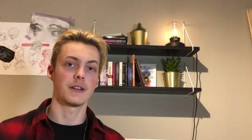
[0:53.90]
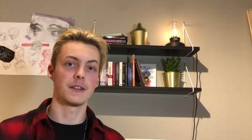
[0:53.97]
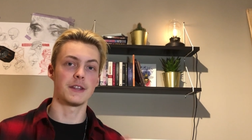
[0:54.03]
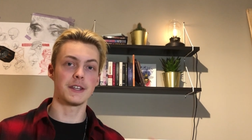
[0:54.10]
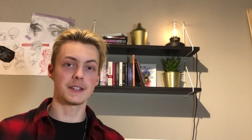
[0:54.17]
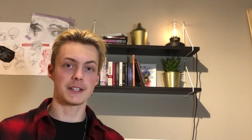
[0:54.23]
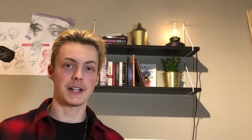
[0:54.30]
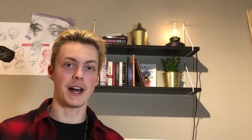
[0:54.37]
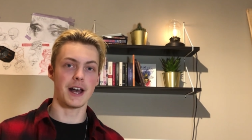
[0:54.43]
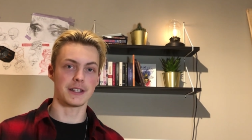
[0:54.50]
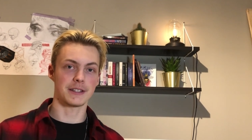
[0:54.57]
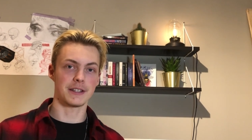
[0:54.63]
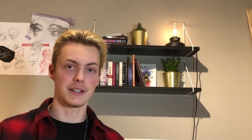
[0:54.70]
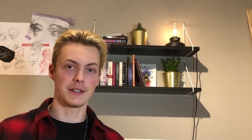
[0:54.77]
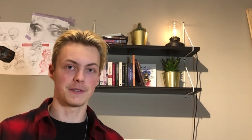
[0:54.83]
This
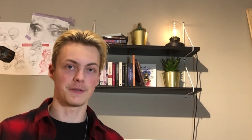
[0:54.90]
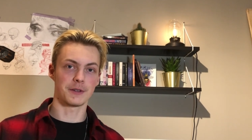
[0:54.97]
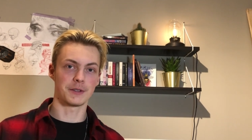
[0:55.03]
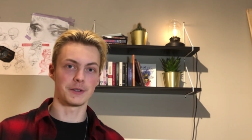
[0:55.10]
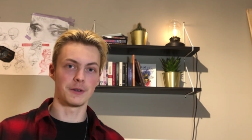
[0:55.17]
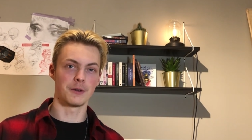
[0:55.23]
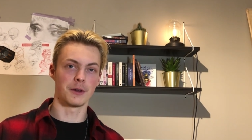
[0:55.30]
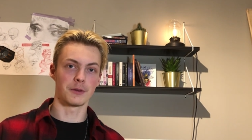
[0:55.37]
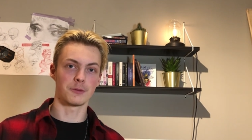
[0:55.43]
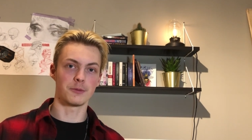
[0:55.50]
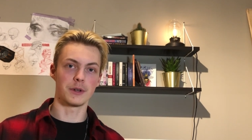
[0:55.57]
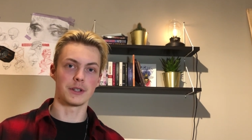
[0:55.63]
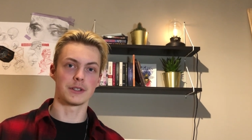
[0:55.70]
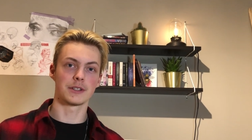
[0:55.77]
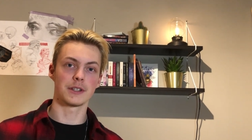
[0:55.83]
class is for students
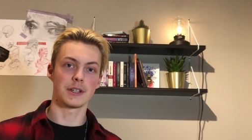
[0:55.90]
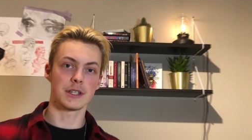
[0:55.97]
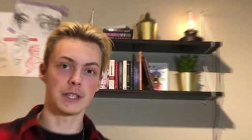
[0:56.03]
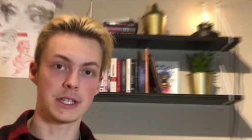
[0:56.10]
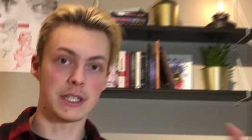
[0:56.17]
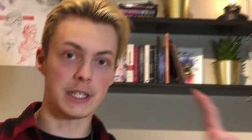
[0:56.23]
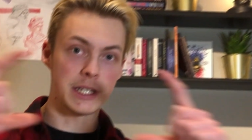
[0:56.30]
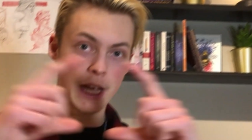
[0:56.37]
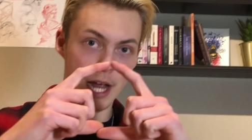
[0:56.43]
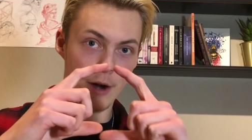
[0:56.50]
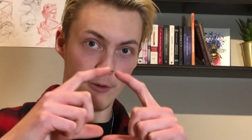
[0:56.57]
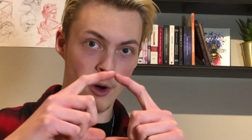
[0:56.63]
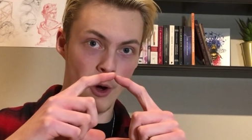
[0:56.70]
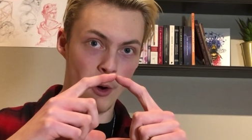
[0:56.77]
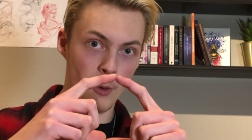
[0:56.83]
with
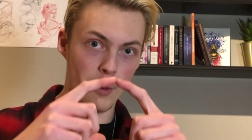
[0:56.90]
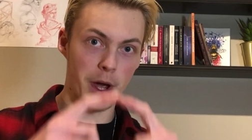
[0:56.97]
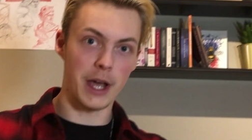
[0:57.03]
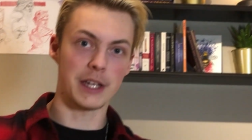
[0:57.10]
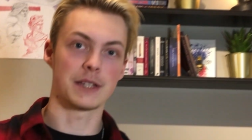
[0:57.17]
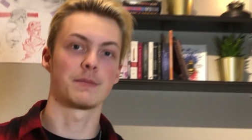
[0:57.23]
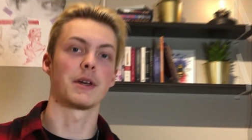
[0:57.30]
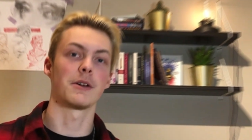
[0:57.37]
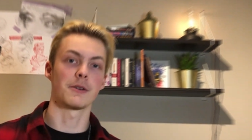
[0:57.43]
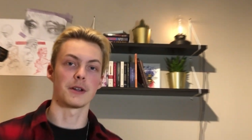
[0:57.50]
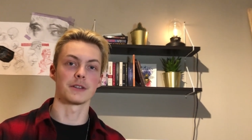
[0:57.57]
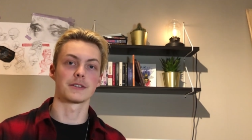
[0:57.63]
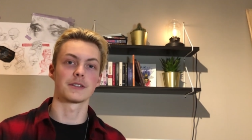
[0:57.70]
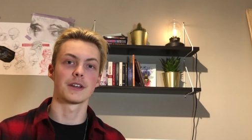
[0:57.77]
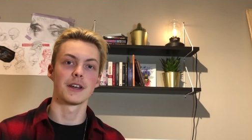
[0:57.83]
0
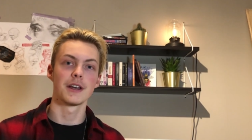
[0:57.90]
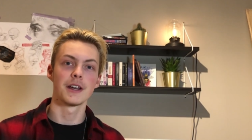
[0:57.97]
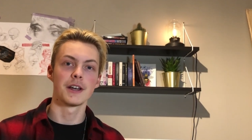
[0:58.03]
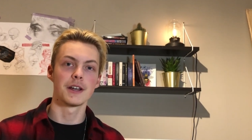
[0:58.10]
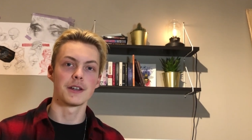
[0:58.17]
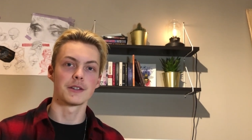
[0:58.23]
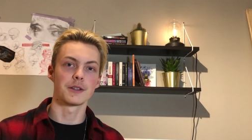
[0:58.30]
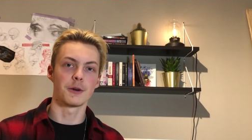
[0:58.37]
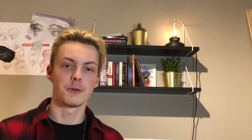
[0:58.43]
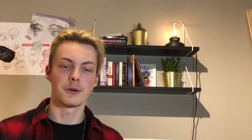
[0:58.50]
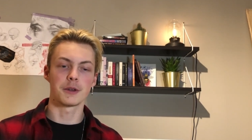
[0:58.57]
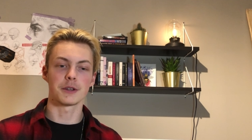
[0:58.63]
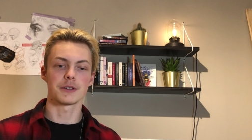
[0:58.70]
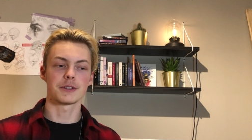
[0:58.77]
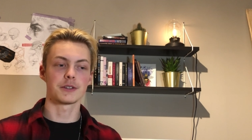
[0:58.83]
experience, so you
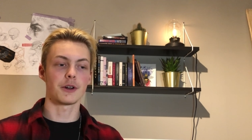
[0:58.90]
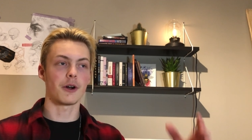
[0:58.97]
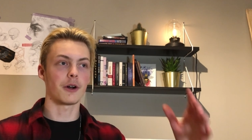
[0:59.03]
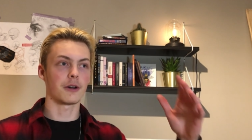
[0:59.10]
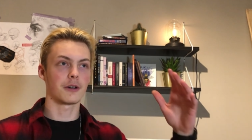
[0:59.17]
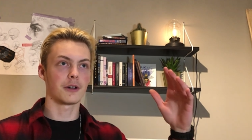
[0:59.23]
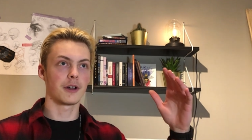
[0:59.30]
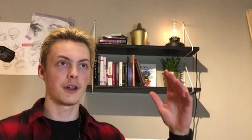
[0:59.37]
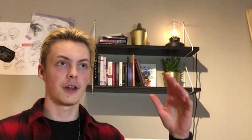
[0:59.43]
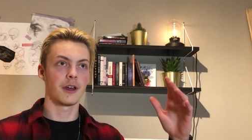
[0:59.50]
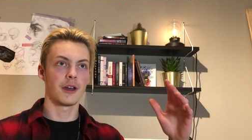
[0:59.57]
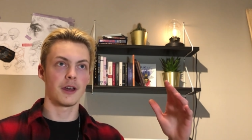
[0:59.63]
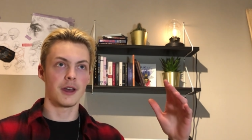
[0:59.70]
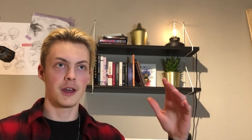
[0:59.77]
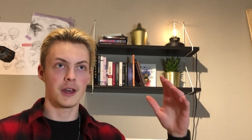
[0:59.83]
can start
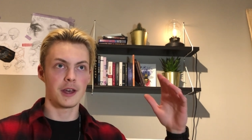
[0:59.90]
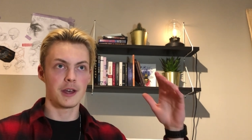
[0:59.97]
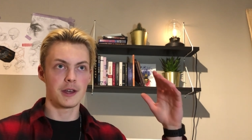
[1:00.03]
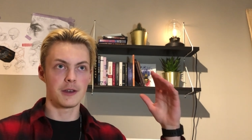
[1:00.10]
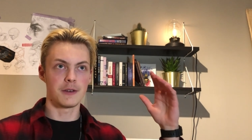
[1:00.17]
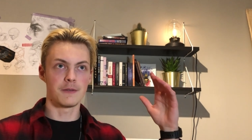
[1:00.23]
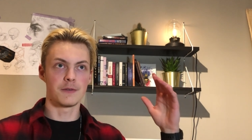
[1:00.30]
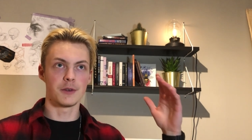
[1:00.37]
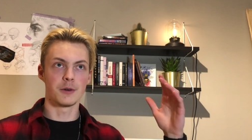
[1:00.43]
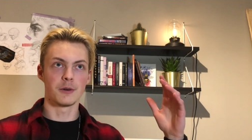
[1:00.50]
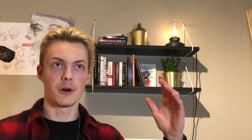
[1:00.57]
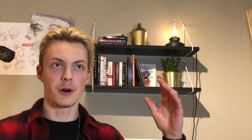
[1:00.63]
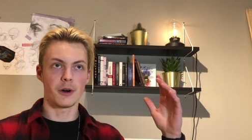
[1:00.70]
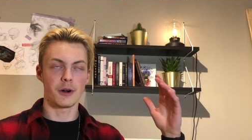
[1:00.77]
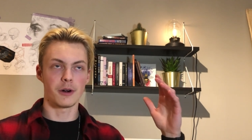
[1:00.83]
if you
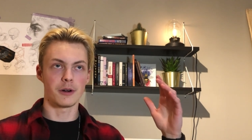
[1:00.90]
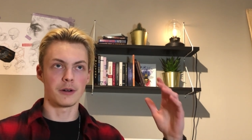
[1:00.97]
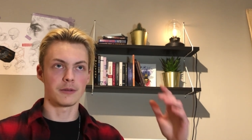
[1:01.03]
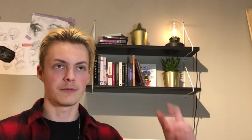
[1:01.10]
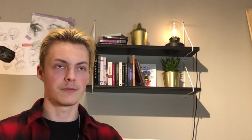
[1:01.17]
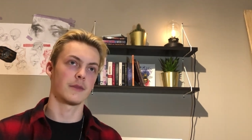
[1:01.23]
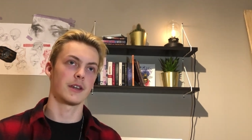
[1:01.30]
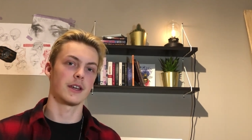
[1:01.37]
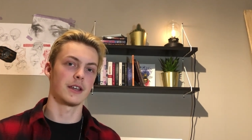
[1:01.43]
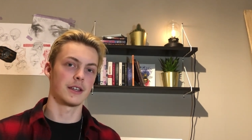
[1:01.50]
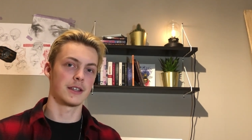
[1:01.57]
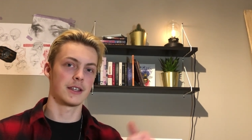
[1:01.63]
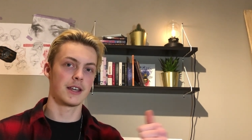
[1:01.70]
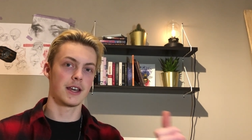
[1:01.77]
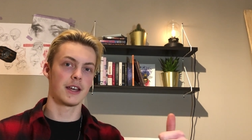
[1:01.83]
are a
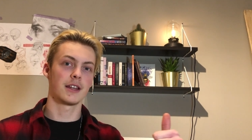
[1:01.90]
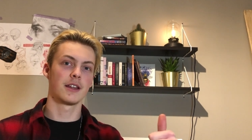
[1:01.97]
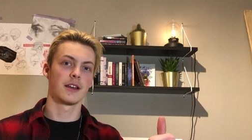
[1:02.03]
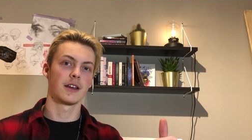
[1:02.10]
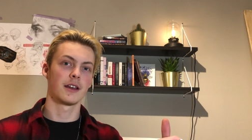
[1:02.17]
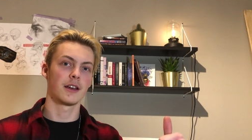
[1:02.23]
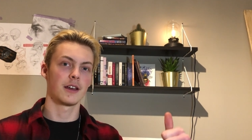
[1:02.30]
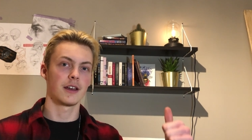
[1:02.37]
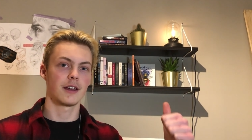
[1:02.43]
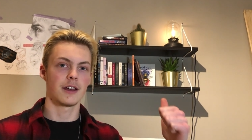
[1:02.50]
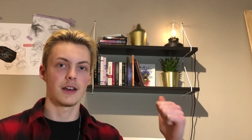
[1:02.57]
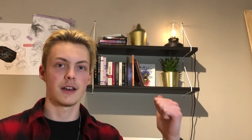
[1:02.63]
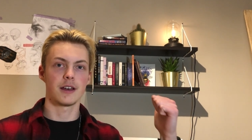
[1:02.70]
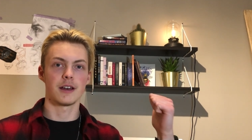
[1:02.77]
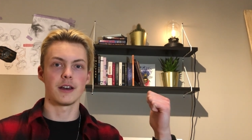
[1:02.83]
kid,
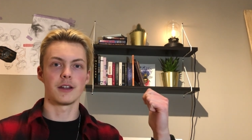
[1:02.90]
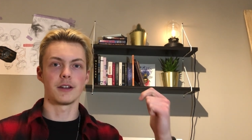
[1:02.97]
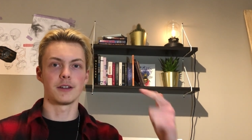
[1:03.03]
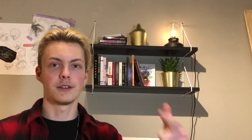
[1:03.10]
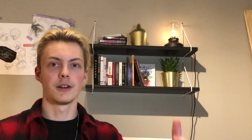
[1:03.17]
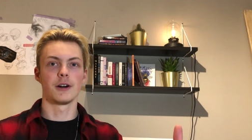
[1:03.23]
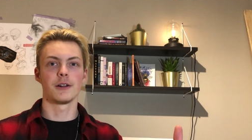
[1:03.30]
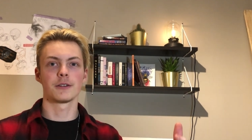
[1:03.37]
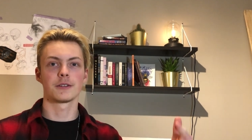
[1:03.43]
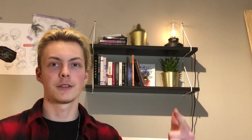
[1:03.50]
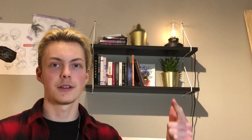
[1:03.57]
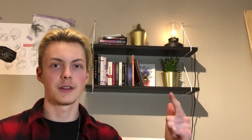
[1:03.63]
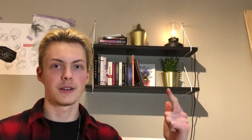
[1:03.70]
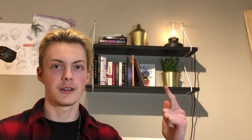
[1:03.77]
an adult,